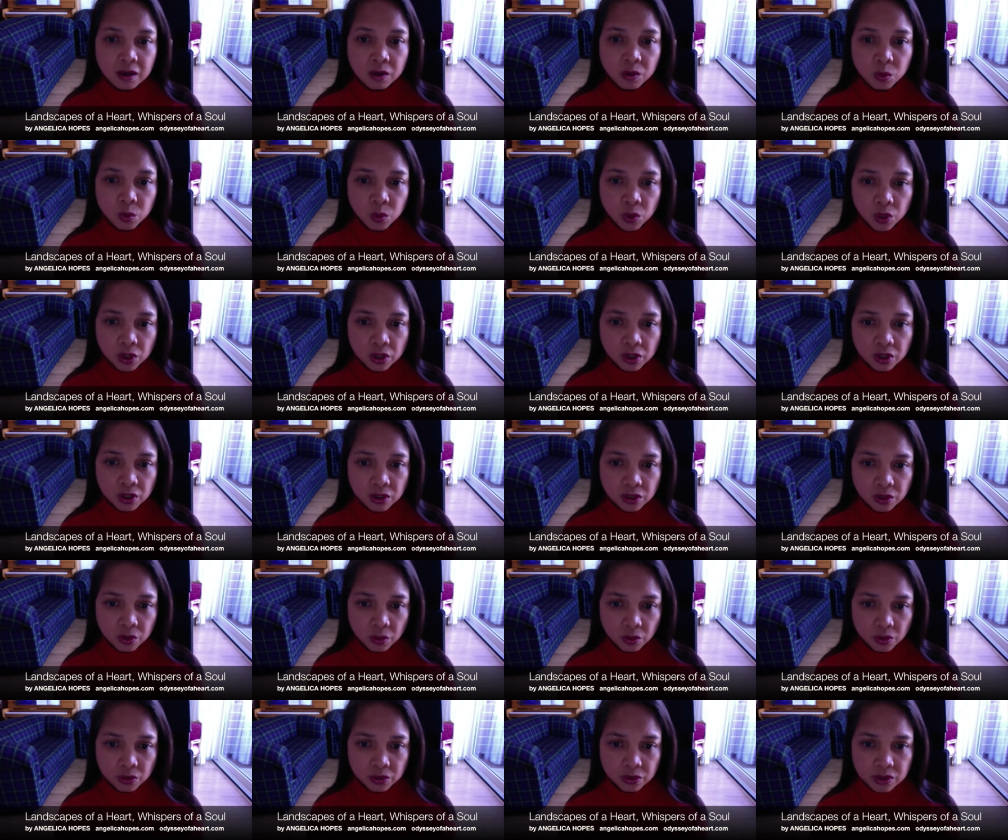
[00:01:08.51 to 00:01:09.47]
where her
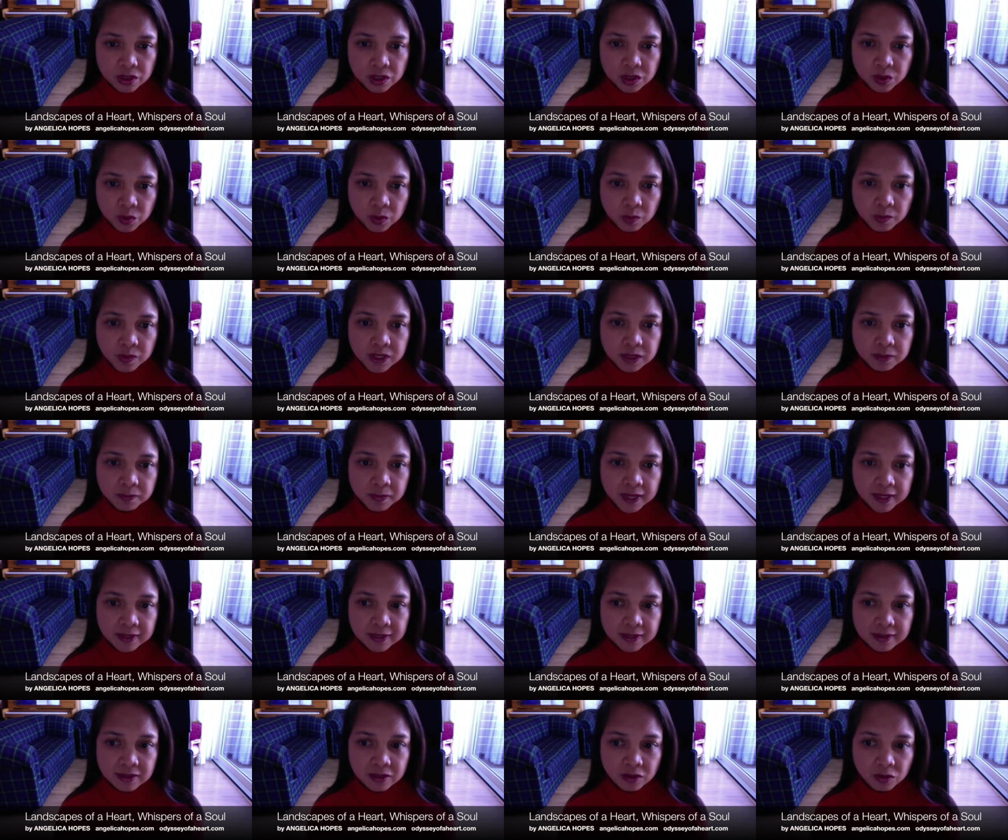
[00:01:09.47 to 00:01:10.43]
daughters will be
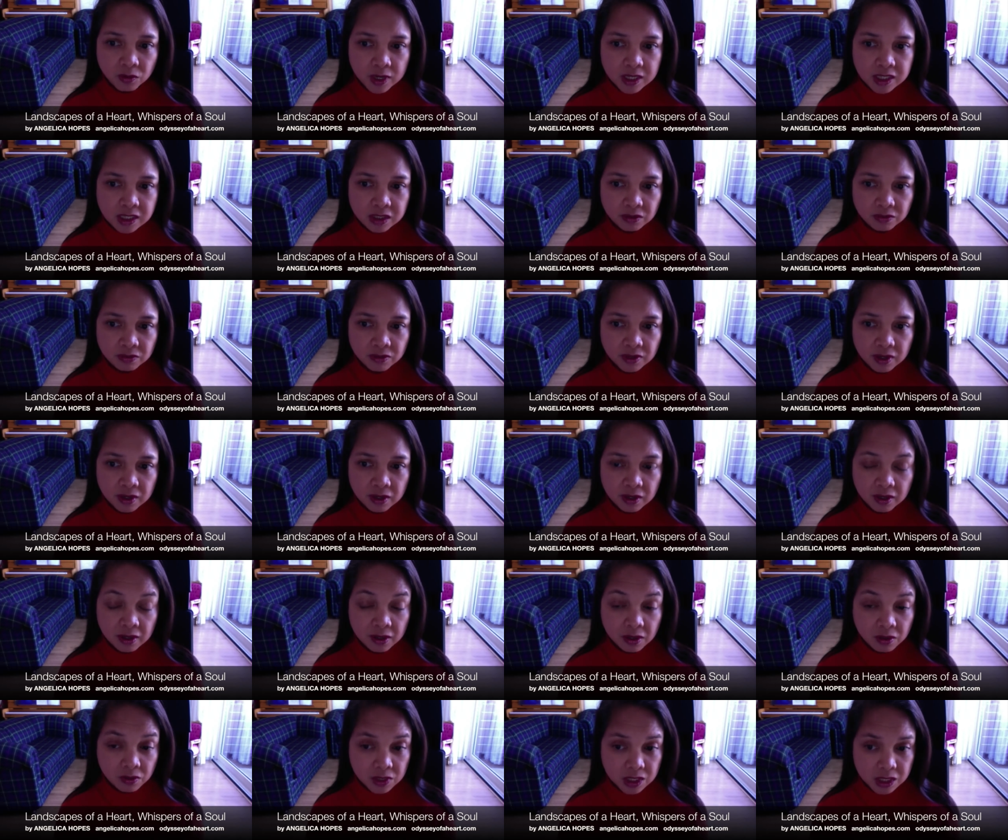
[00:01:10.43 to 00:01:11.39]
spending the rest of the
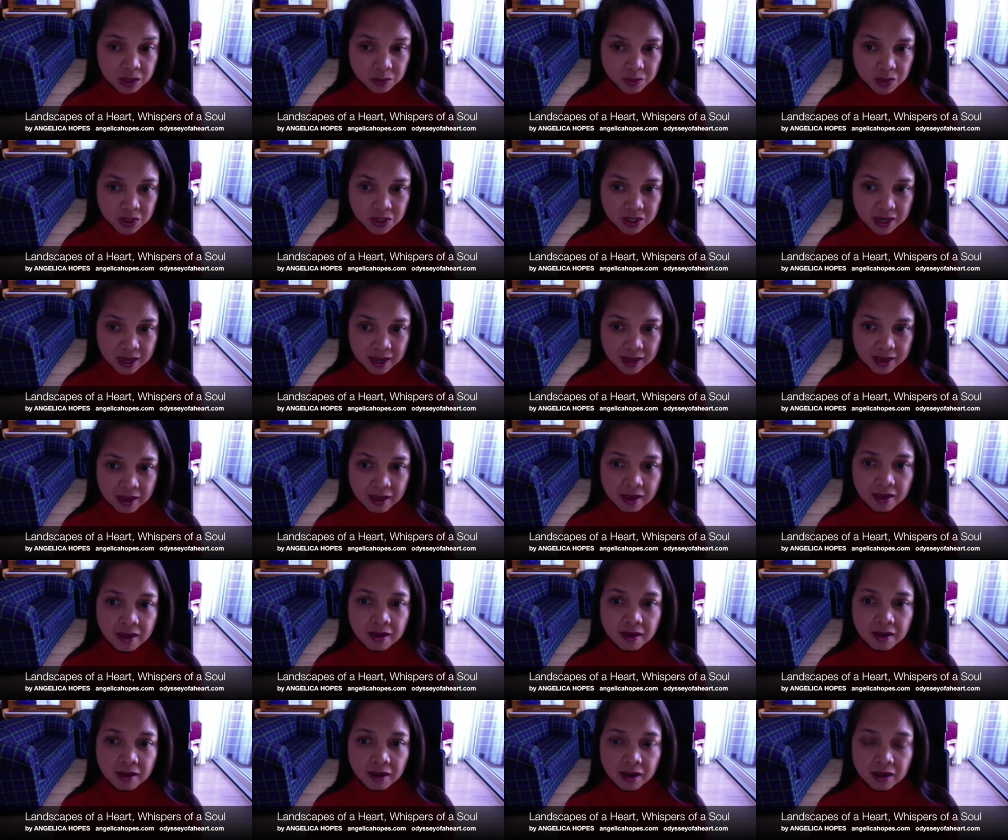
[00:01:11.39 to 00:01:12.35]
Christmas day
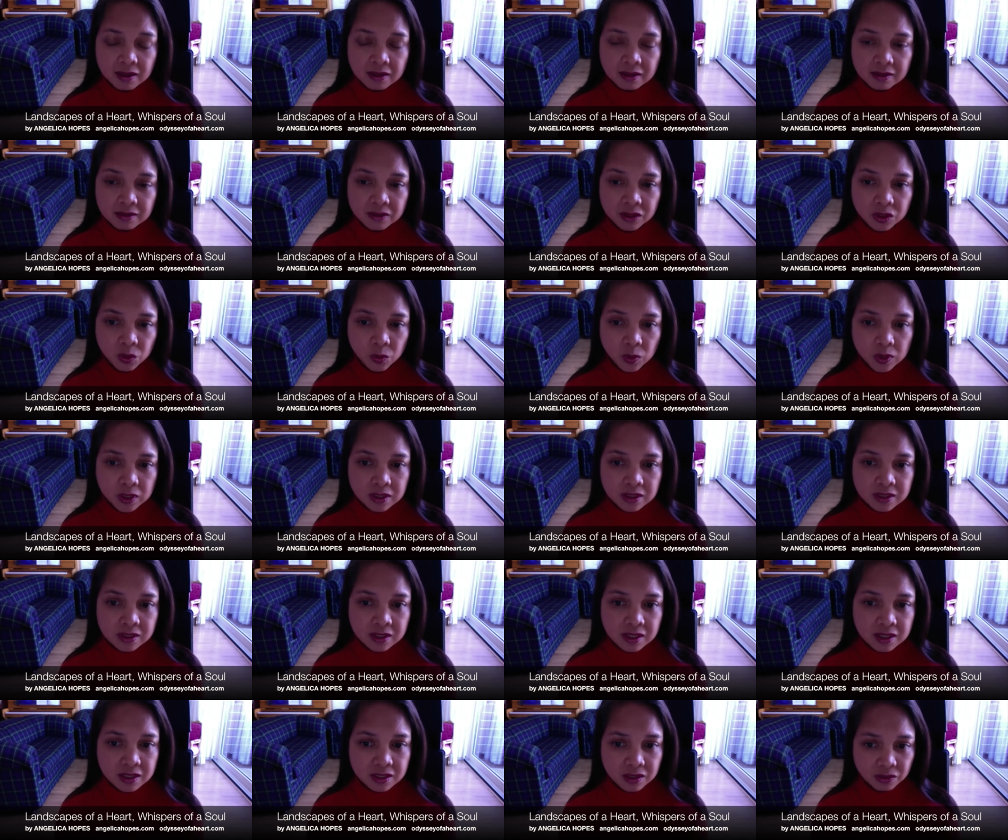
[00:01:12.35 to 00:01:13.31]
until the
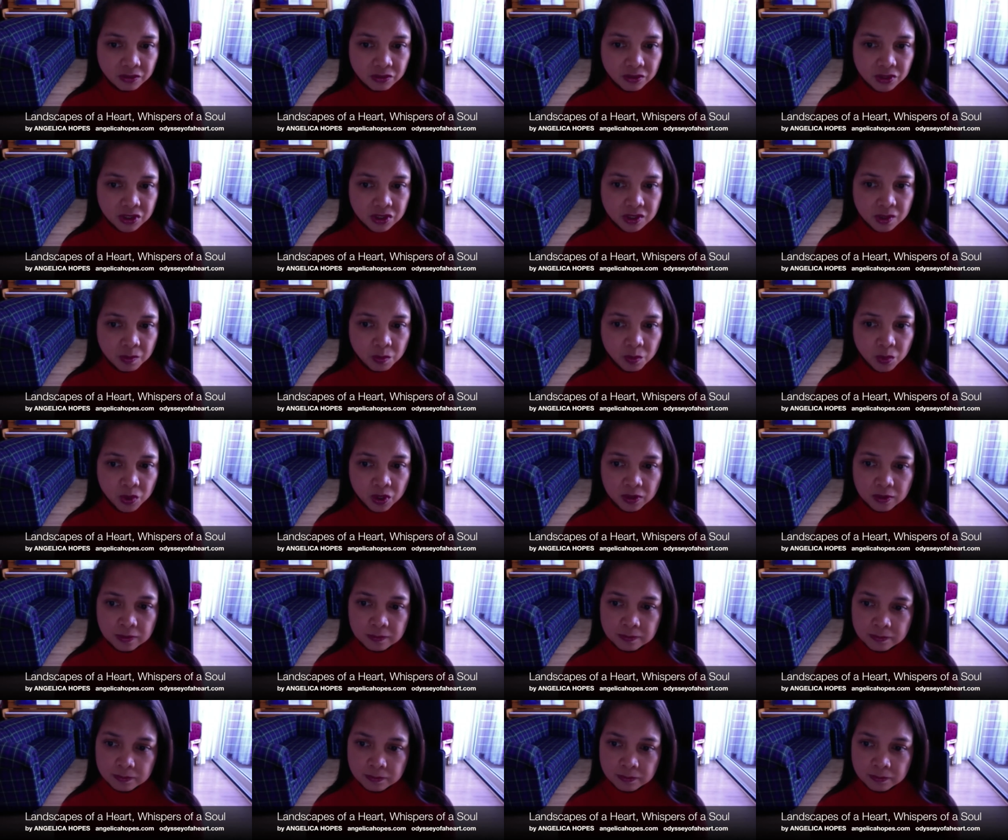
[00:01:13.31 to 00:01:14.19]
26th of December.